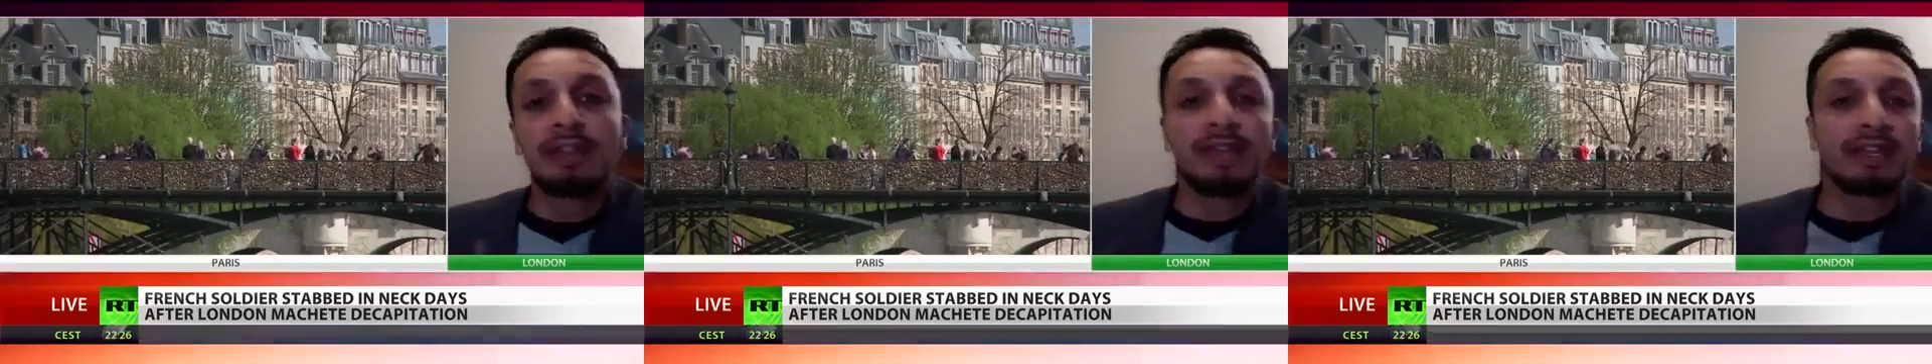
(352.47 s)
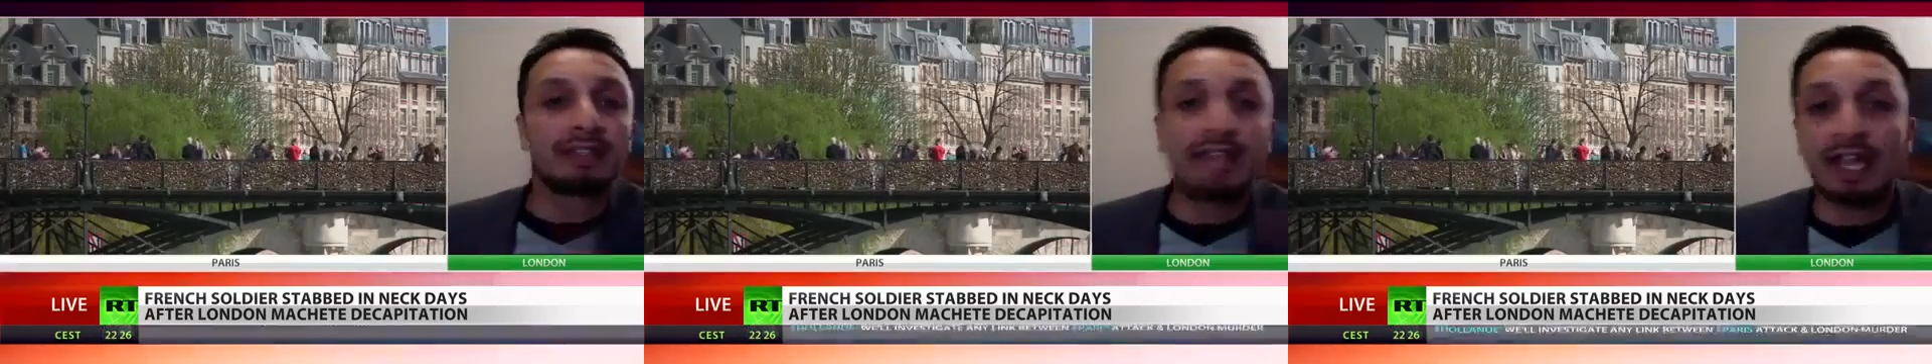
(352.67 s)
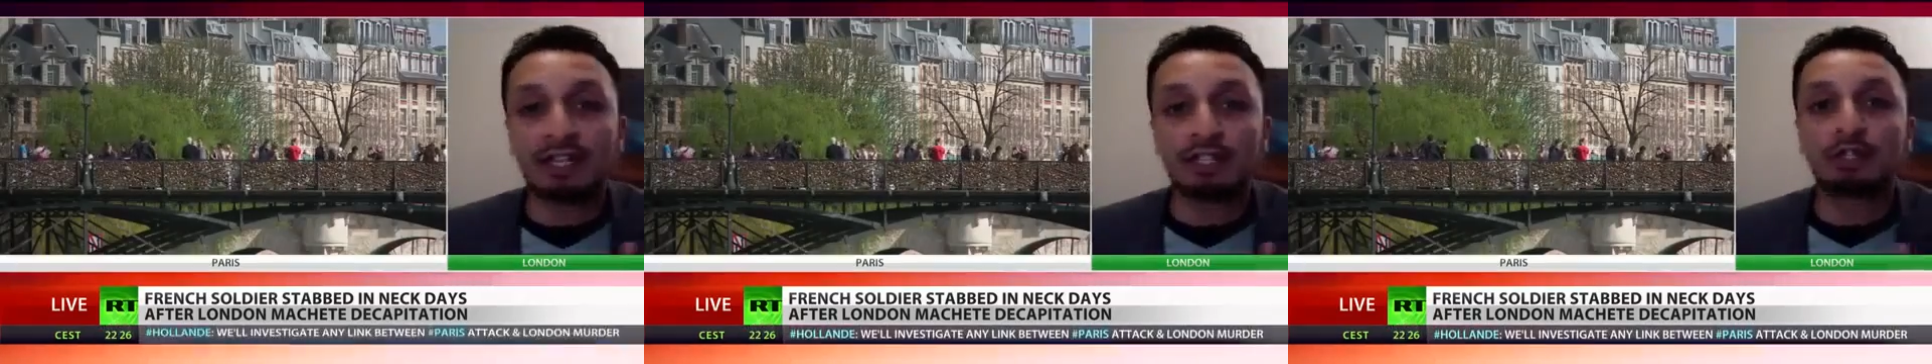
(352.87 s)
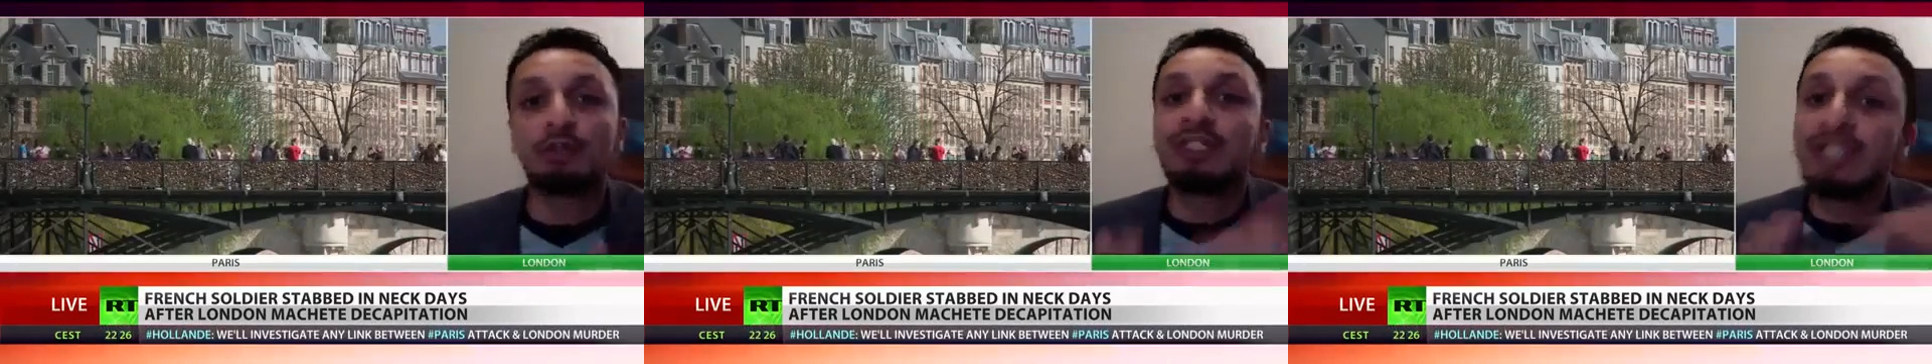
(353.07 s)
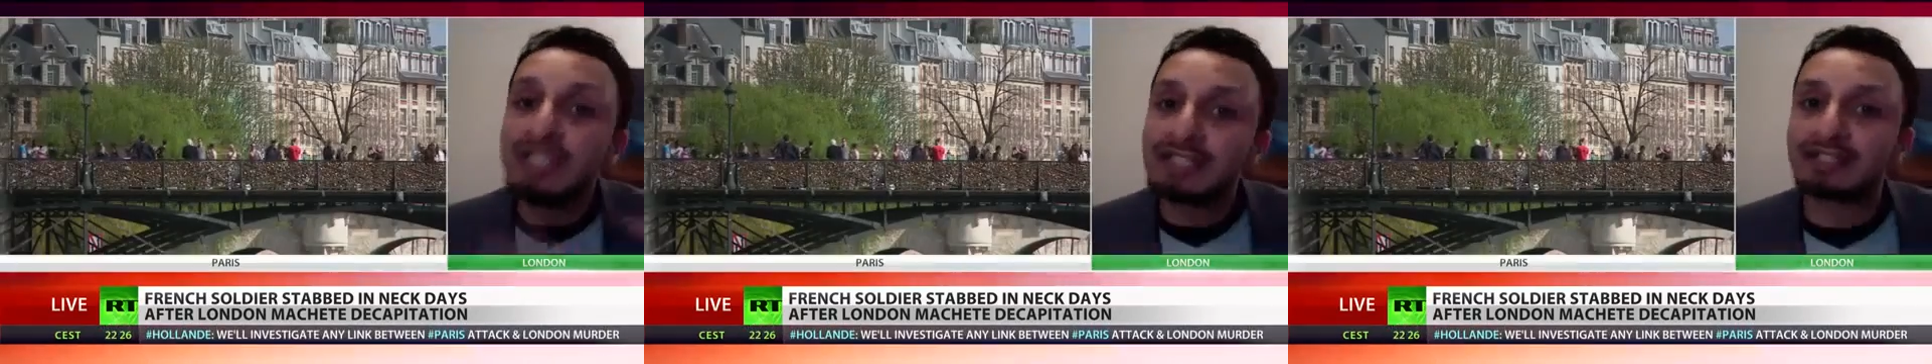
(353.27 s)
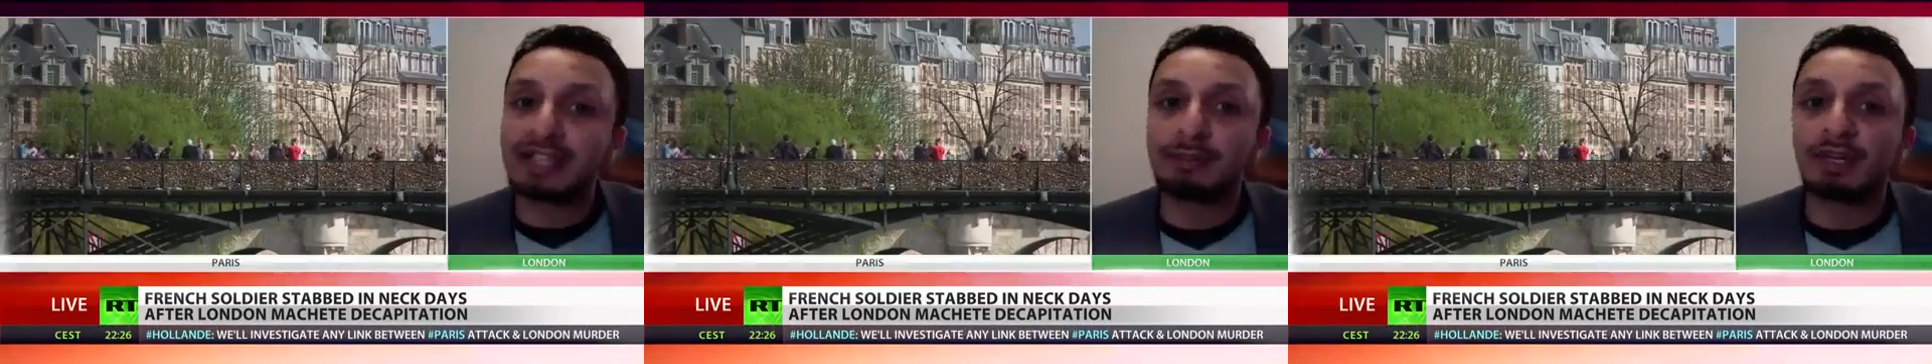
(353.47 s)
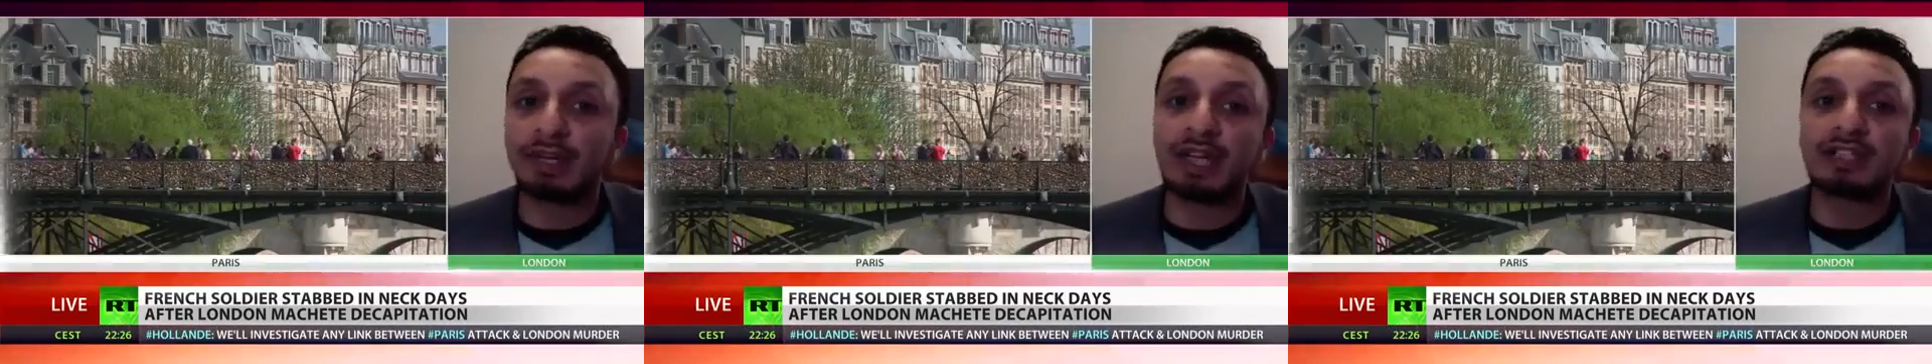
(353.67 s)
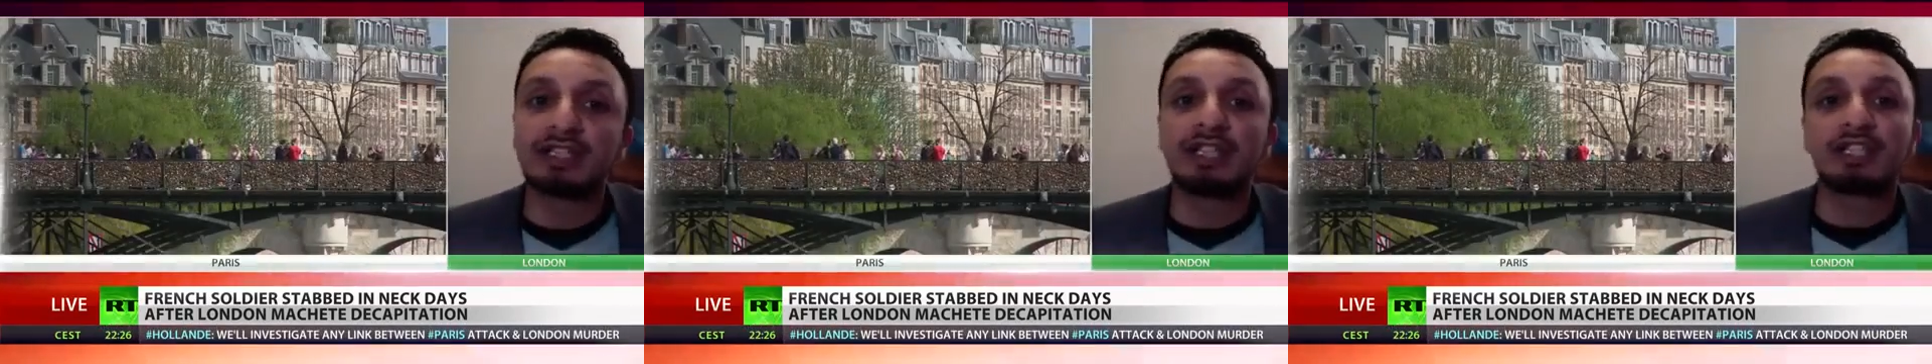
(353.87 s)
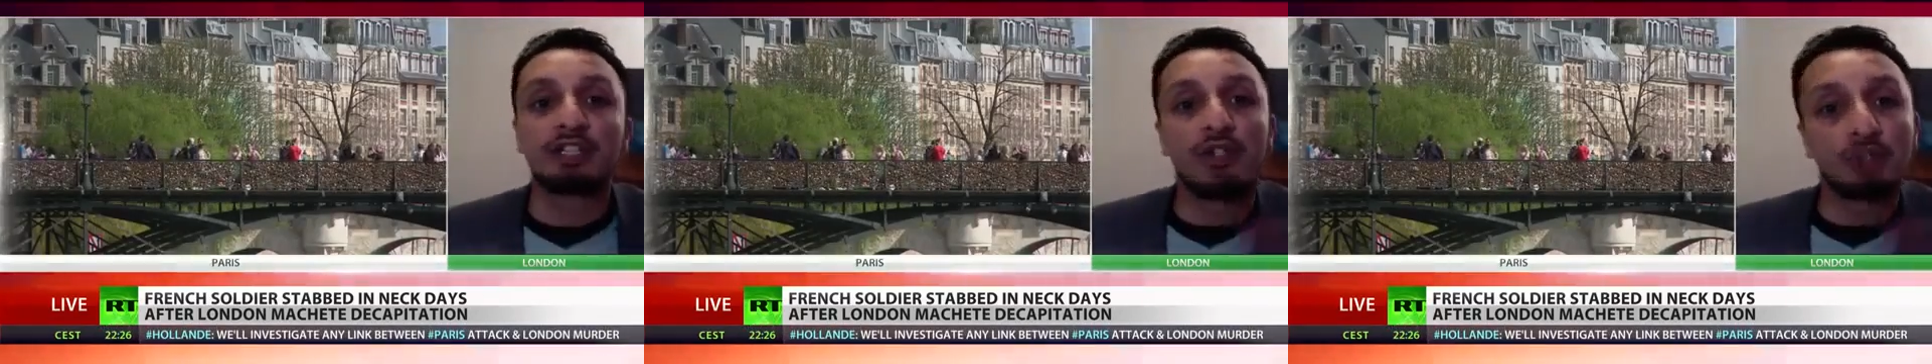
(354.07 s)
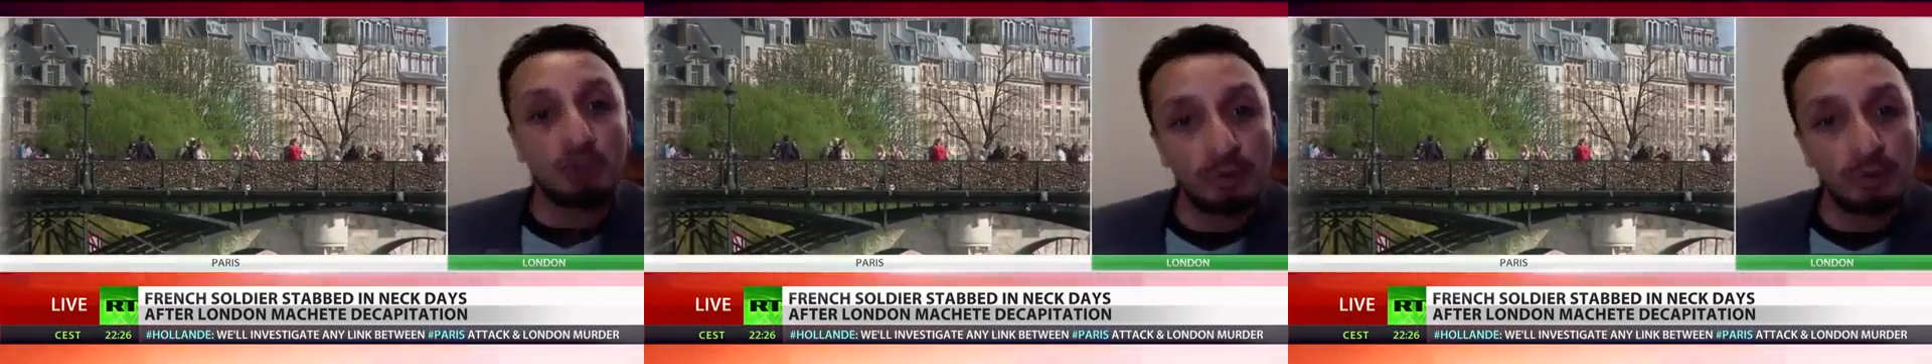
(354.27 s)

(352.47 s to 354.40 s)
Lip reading: They're attached to destabilization,